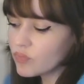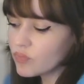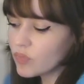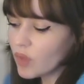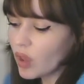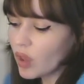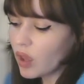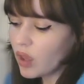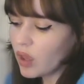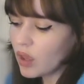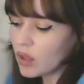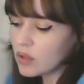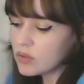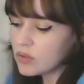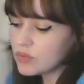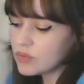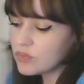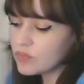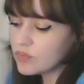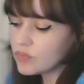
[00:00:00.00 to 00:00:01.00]
And
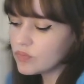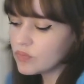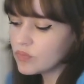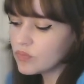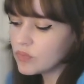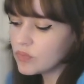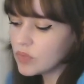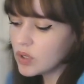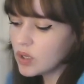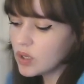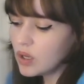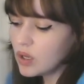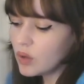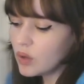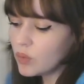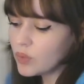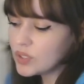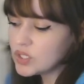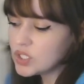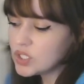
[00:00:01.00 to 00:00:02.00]

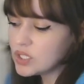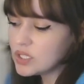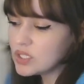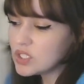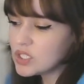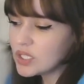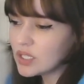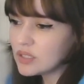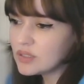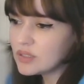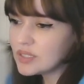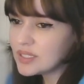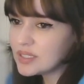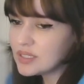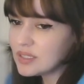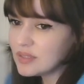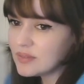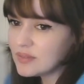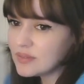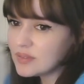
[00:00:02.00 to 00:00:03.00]
when Jackie Chan
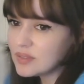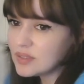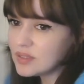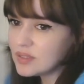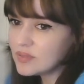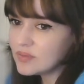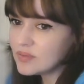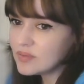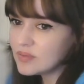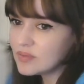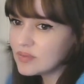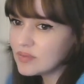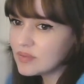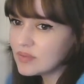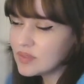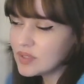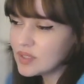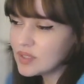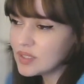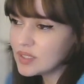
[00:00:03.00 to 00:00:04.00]
received it,
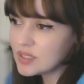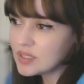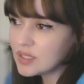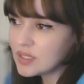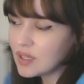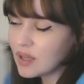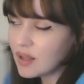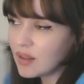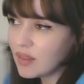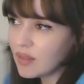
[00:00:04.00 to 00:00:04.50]
he said,